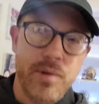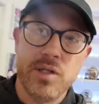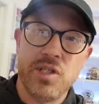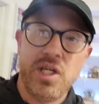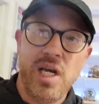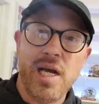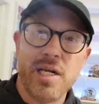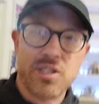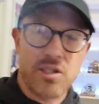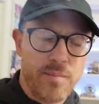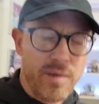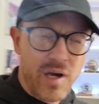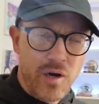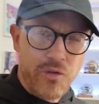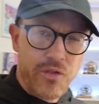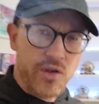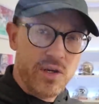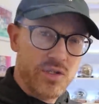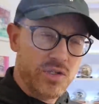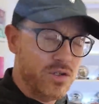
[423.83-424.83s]
Plus, he had some
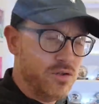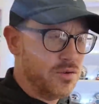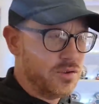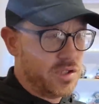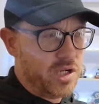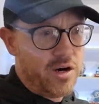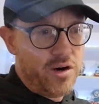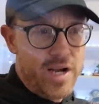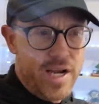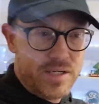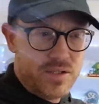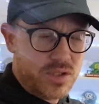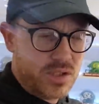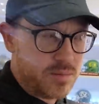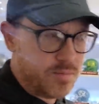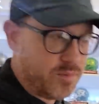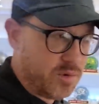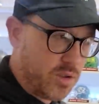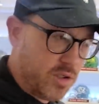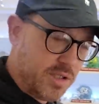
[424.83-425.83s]
health issues there. He had to
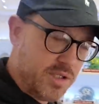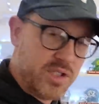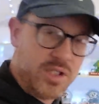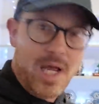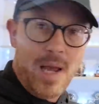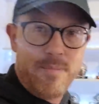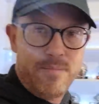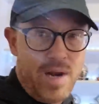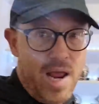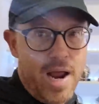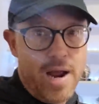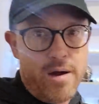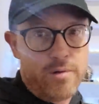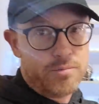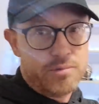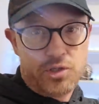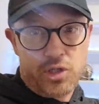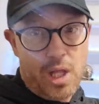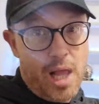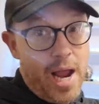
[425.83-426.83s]
step
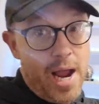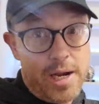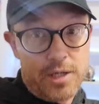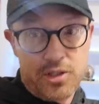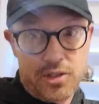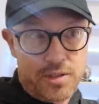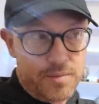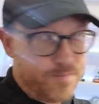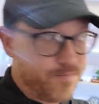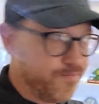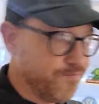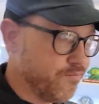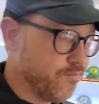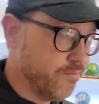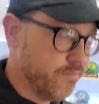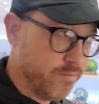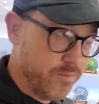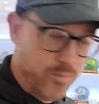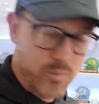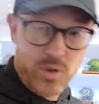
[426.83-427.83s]
down slash
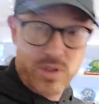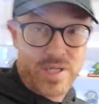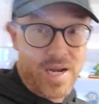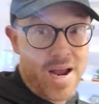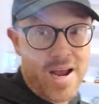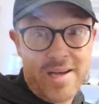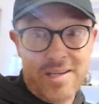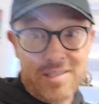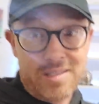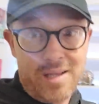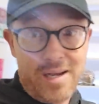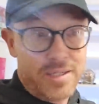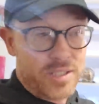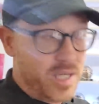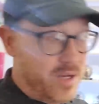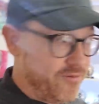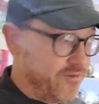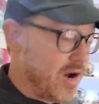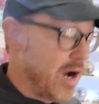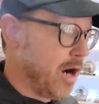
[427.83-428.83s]
resign slash
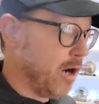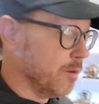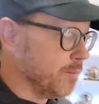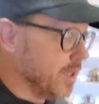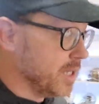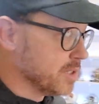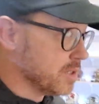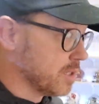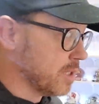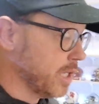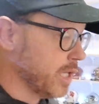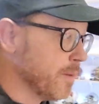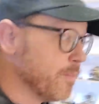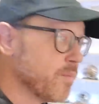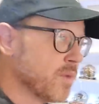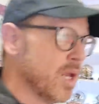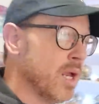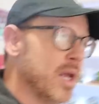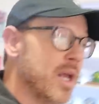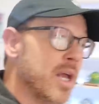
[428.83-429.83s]
get fired, basically.
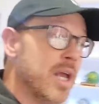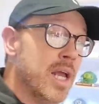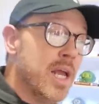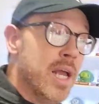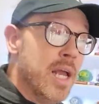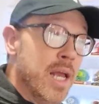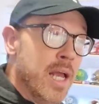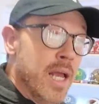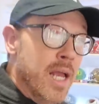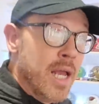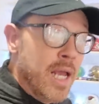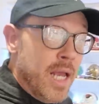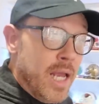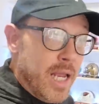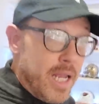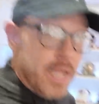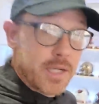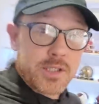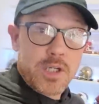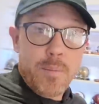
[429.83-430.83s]

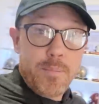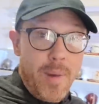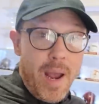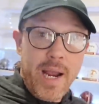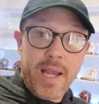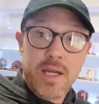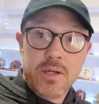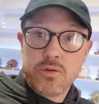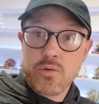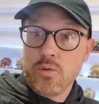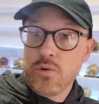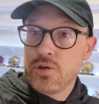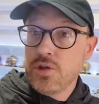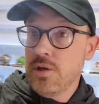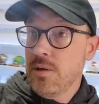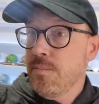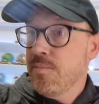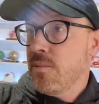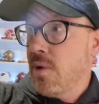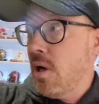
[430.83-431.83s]
He ends up back at
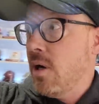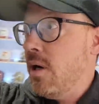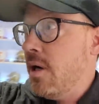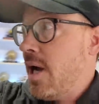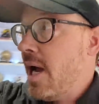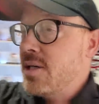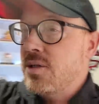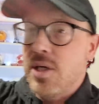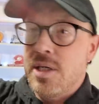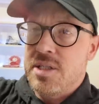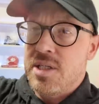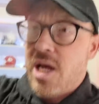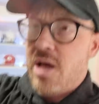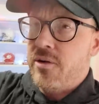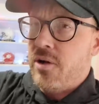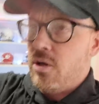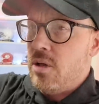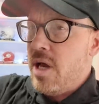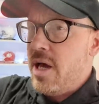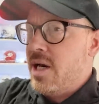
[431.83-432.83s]
Georgia, actually at South
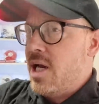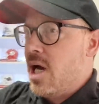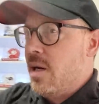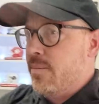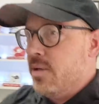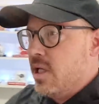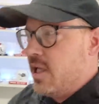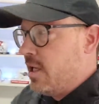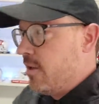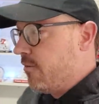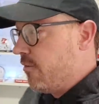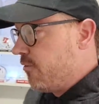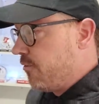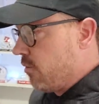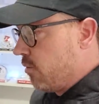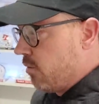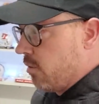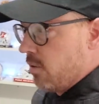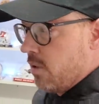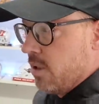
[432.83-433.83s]
Carolina, I believe,
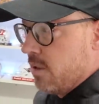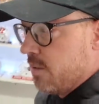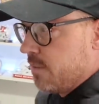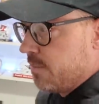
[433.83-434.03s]
for